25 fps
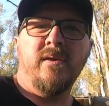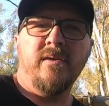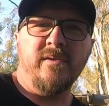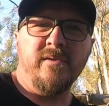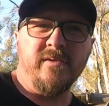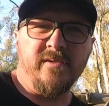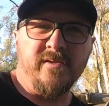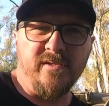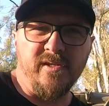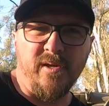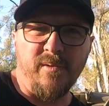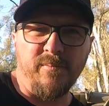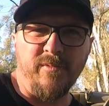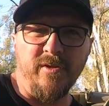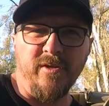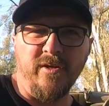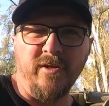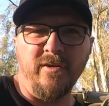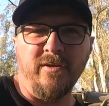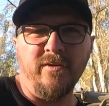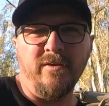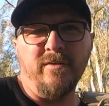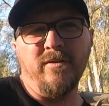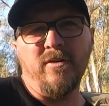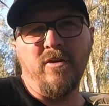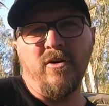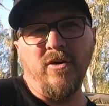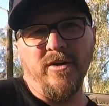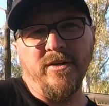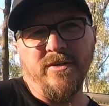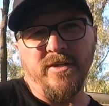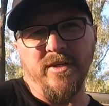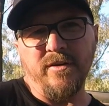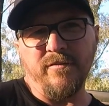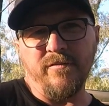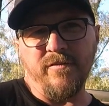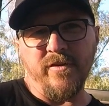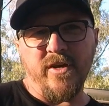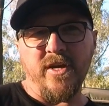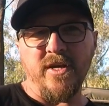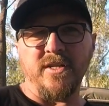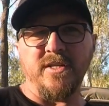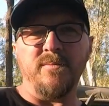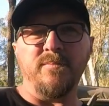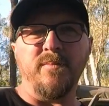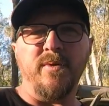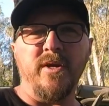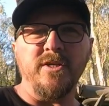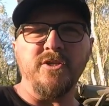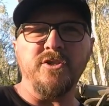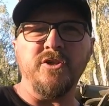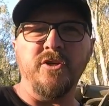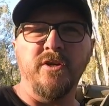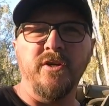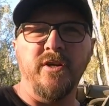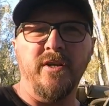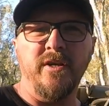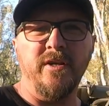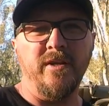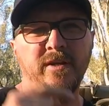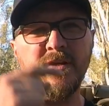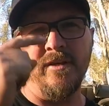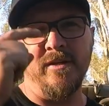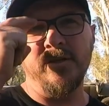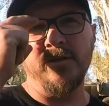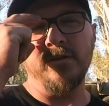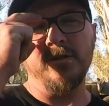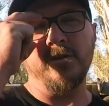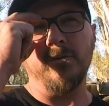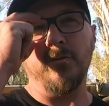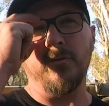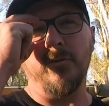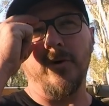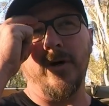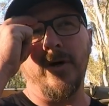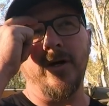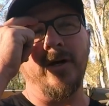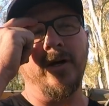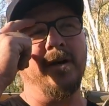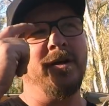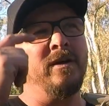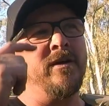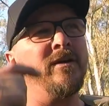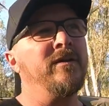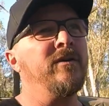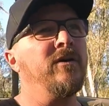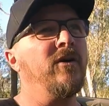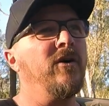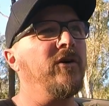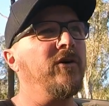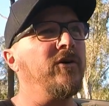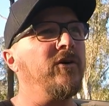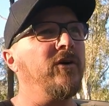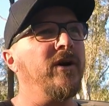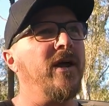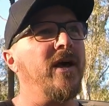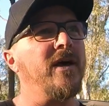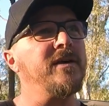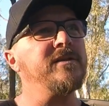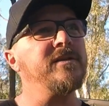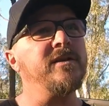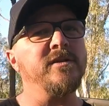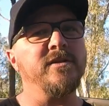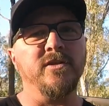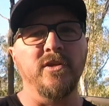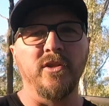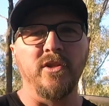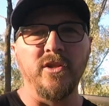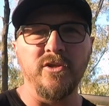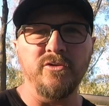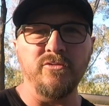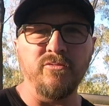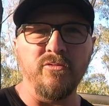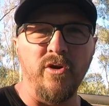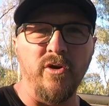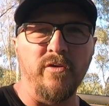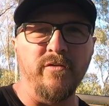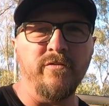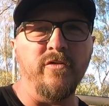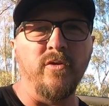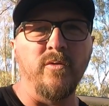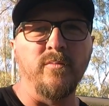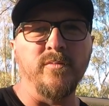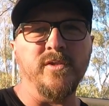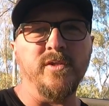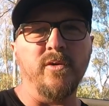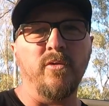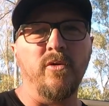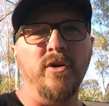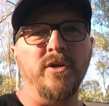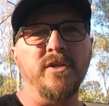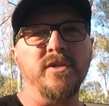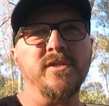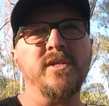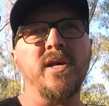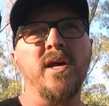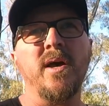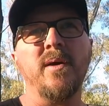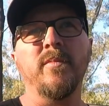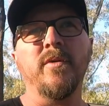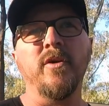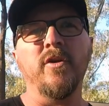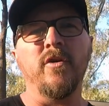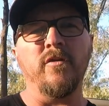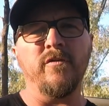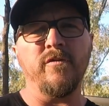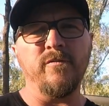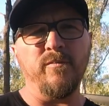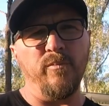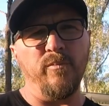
Something I did forget to mention is where I got access to this road from. So I just come in off